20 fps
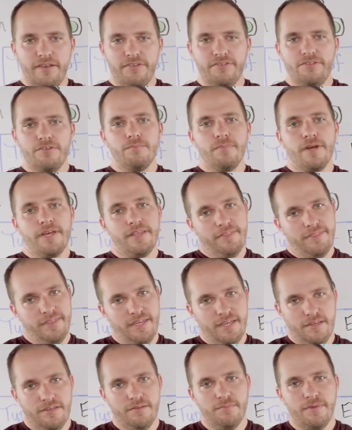as you might
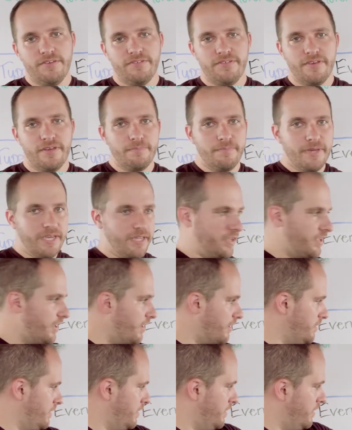think. You might say, man, I
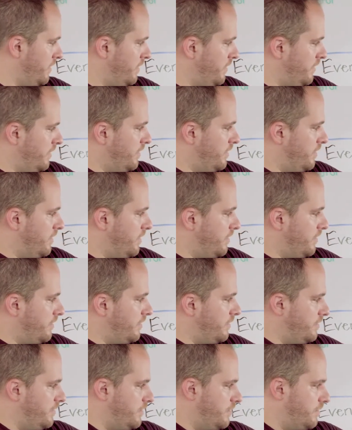got
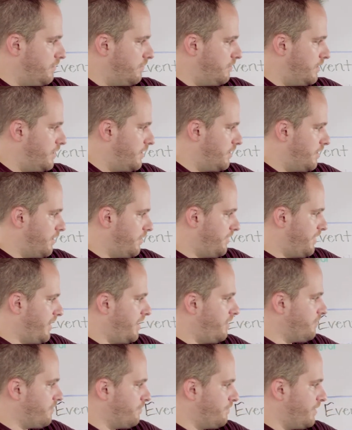
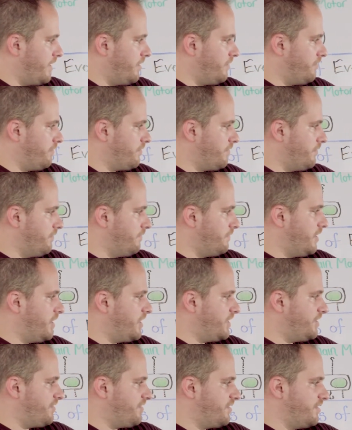1,000 pounds of
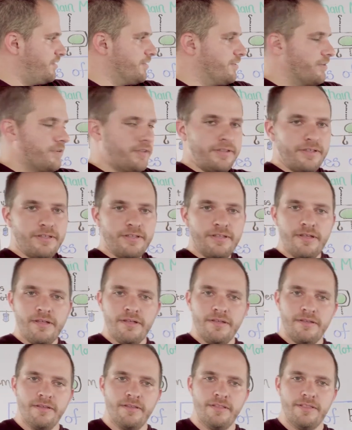lights here.
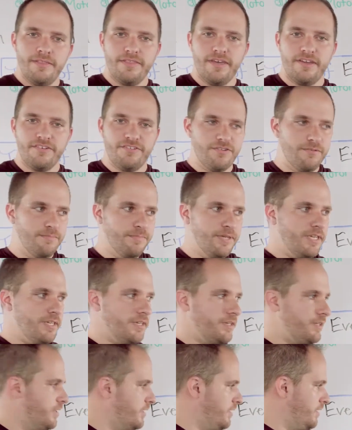that should
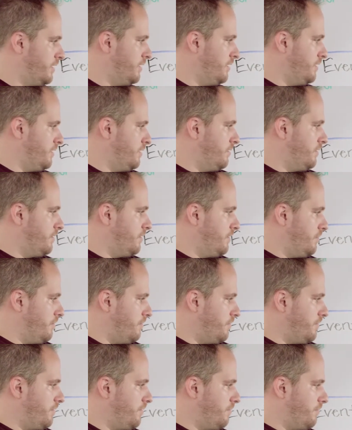be
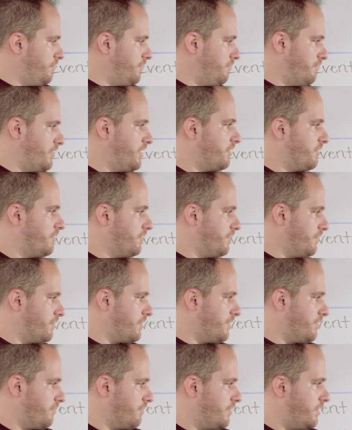
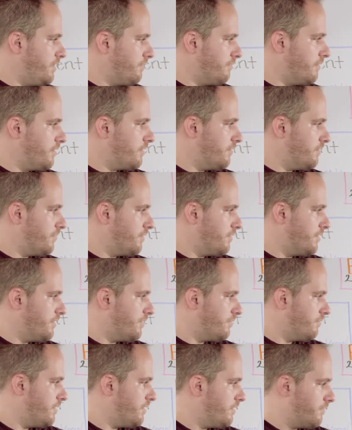333,
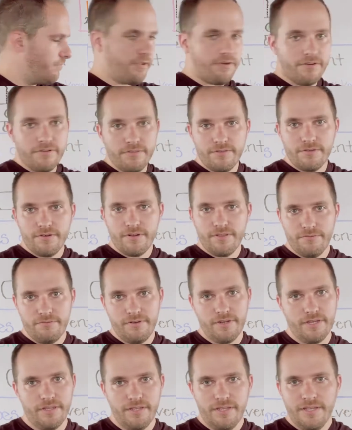333,
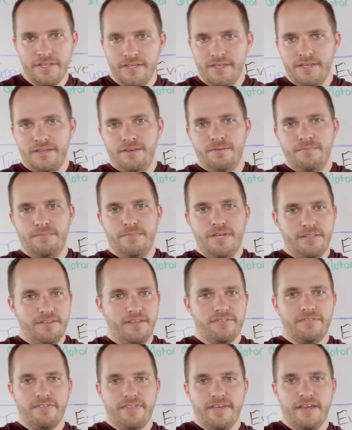333. Man,
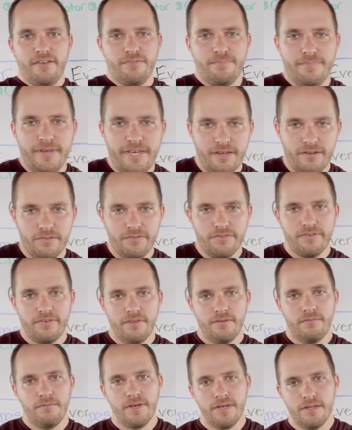that's 1,000
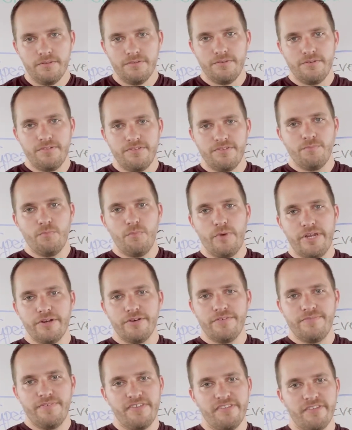pounds. Well, due to some
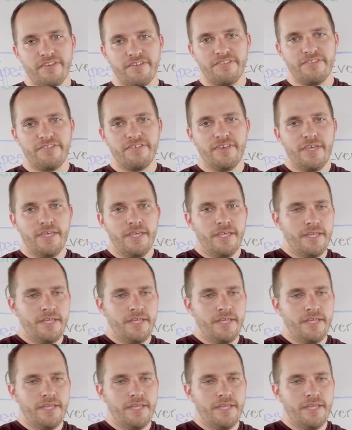weird physics,